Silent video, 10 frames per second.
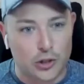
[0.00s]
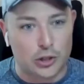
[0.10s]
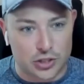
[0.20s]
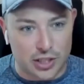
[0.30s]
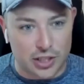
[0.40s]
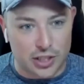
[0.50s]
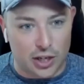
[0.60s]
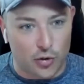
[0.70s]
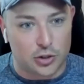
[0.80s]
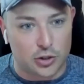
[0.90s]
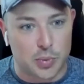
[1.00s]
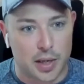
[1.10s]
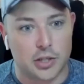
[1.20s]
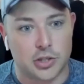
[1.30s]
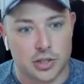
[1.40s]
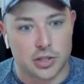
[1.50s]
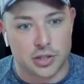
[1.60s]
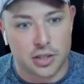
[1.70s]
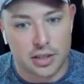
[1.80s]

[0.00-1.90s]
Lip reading: yourself into these pages.